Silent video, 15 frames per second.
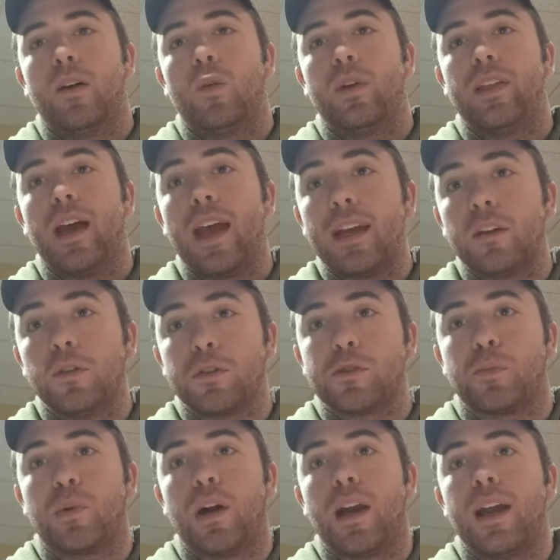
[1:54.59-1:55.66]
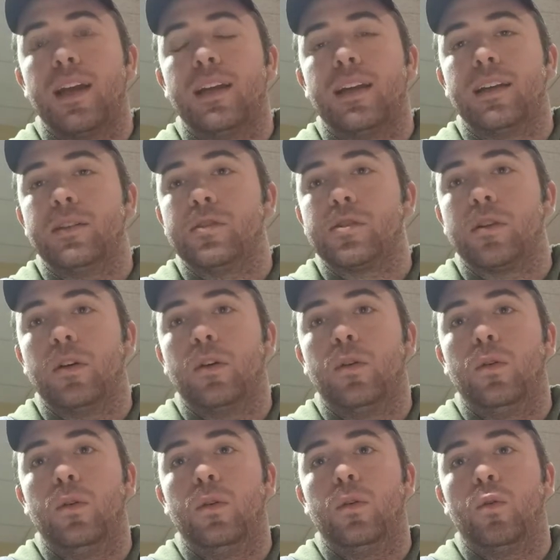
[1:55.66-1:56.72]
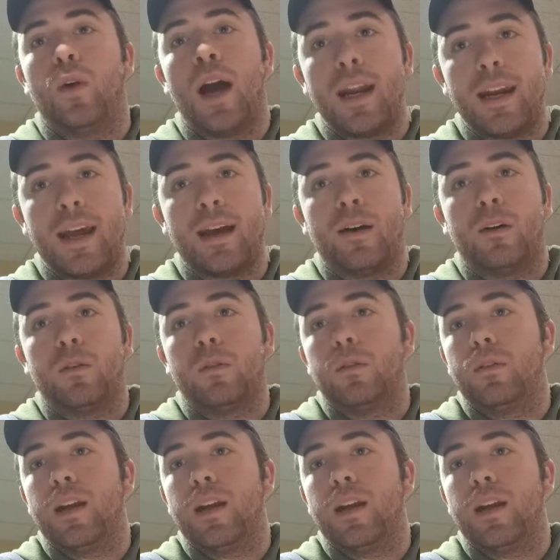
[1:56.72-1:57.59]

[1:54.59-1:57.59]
with an ankle sprain, and so right now